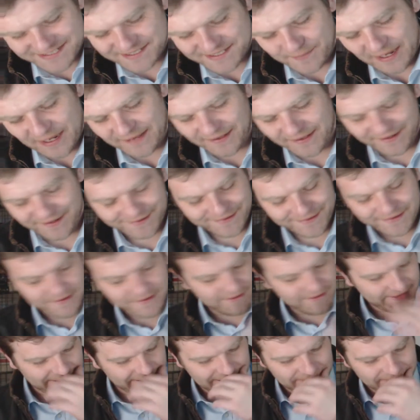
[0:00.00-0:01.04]
which says to me
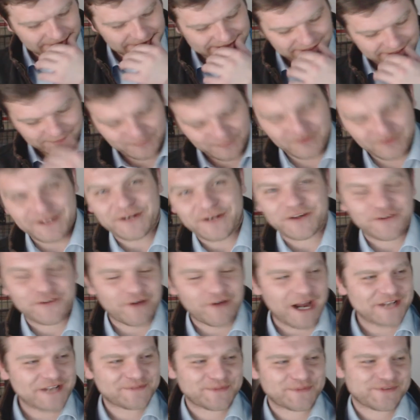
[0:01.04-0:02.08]
that, you know, he's got a
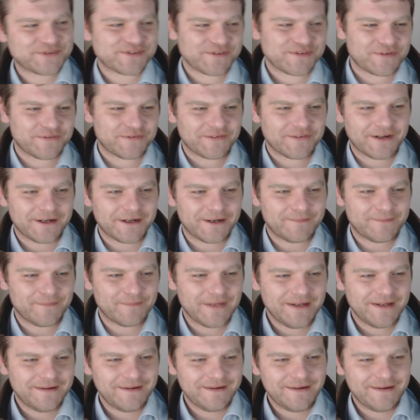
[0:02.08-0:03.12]
pretty good grasp on sort
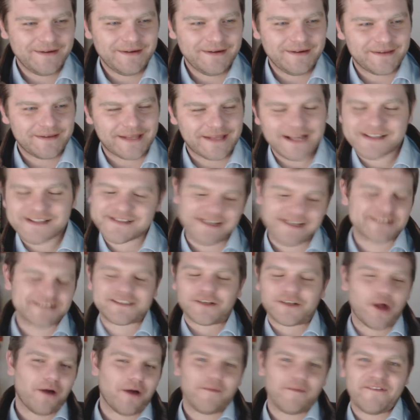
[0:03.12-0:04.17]
of. Um,
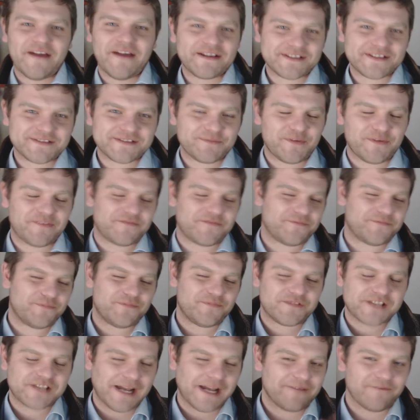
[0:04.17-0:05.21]
that says a lot
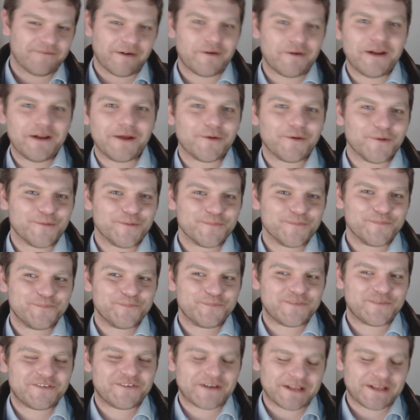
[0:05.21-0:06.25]
without, with saying very
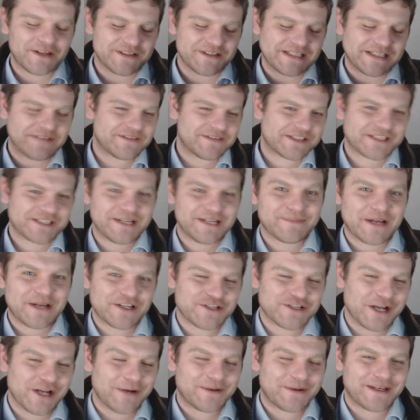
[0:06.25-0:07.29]
little. The fact that he's
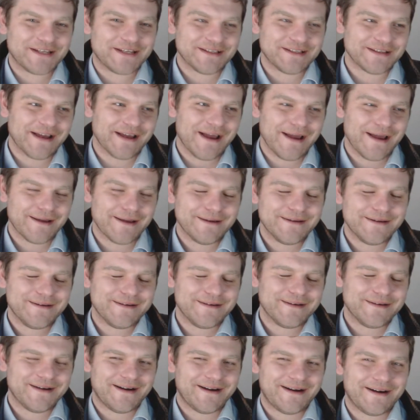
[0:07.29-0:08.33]
even slipped that joke in
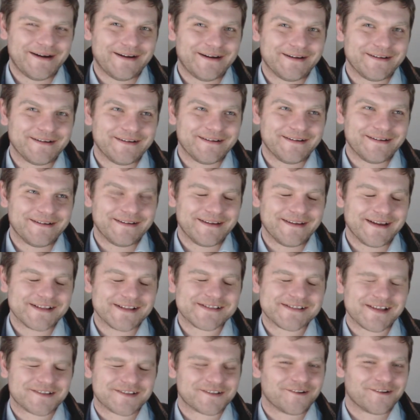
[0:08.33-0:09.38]
there. Uh,
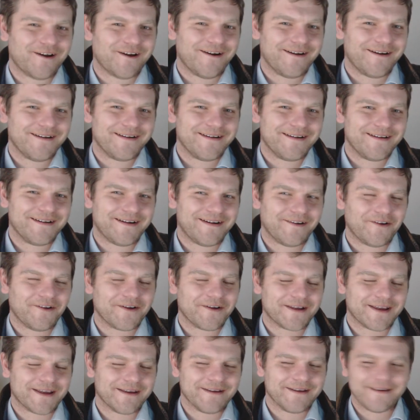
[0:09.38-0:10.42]
yeah, it says a
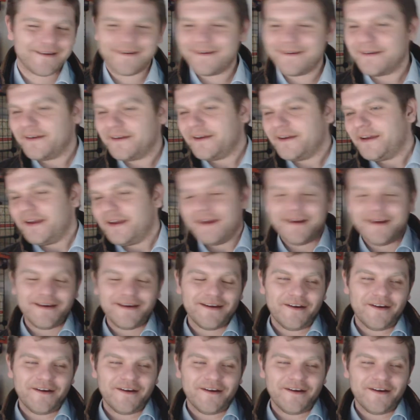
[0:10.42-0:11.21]
lot. I like it.